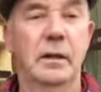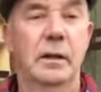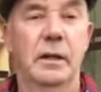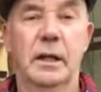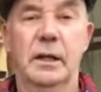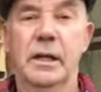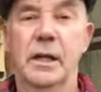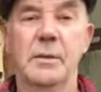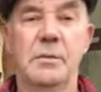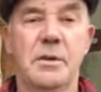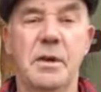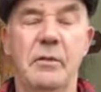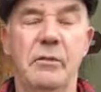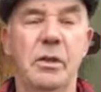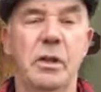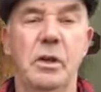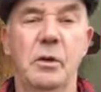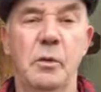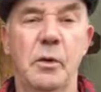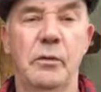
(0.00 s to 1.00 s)
that keeps
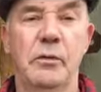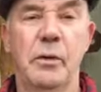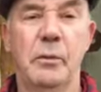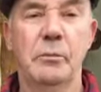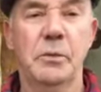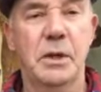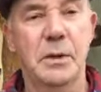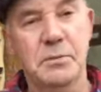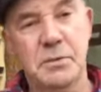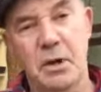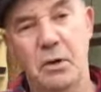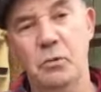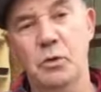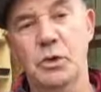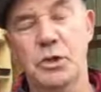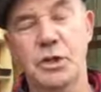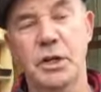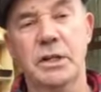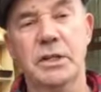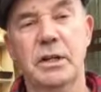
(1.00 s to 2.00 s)
everything away from, keeps our
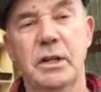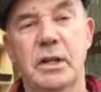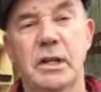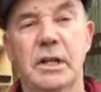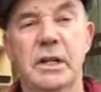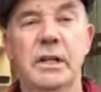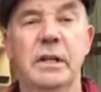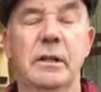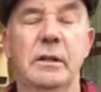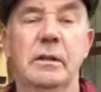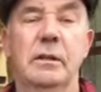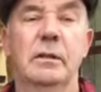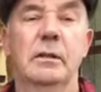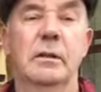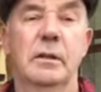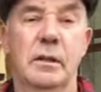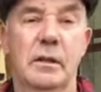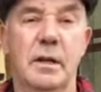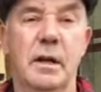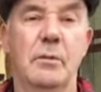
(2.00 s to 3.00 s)
roots nice and clean,
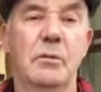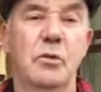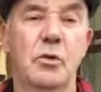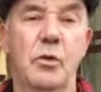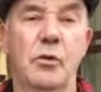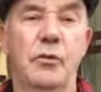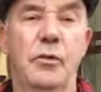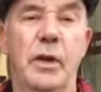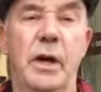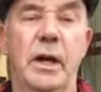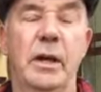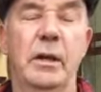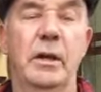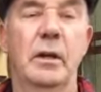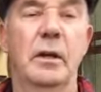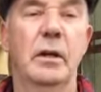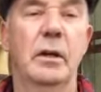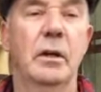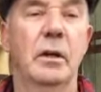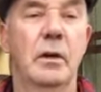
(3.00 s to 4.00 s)
cabbage root fly,
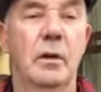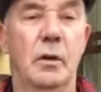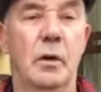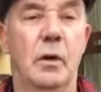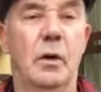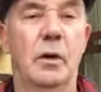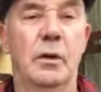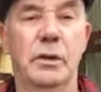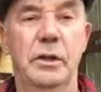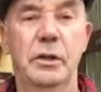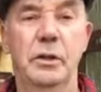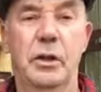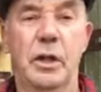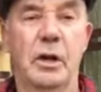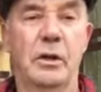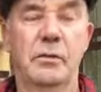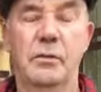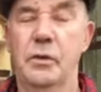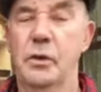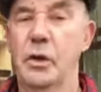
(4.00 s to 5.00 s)
or the
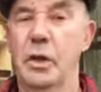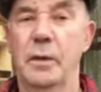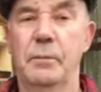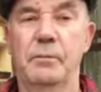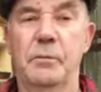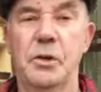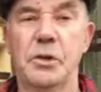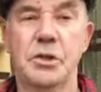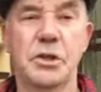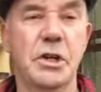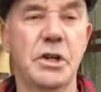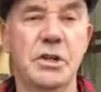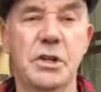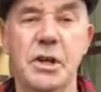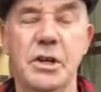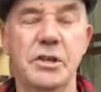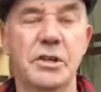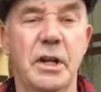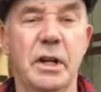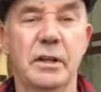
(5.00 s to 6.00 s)
other
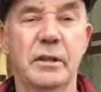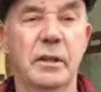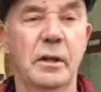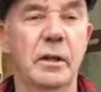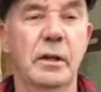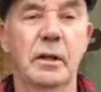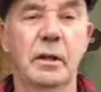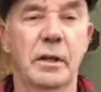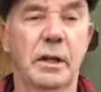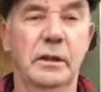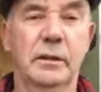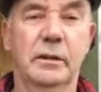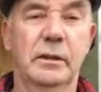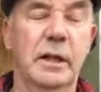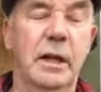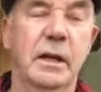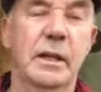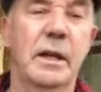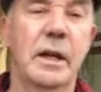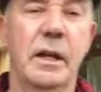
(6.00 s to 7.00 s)
diseases and that
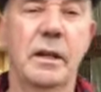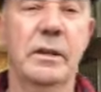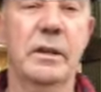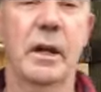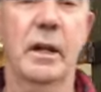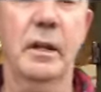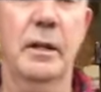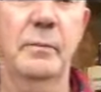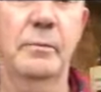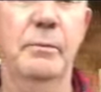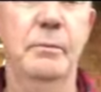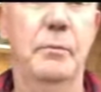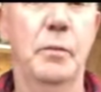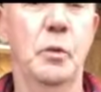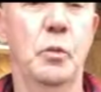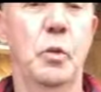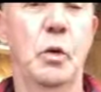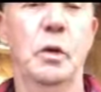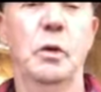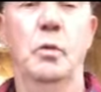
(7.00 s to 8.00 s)
attack them. But
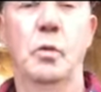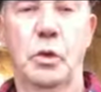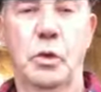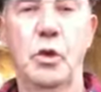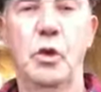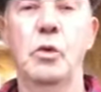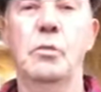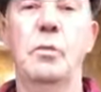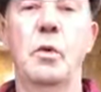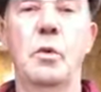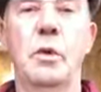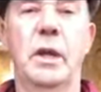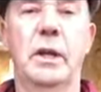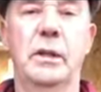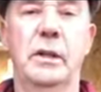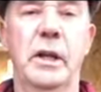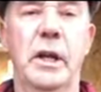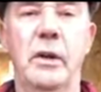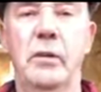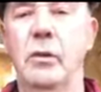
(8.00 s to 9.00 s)
we'll talk about that
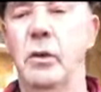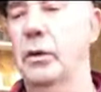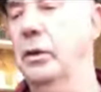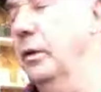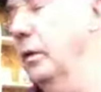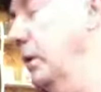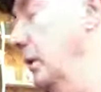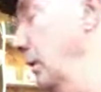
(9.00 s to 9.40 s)
later on.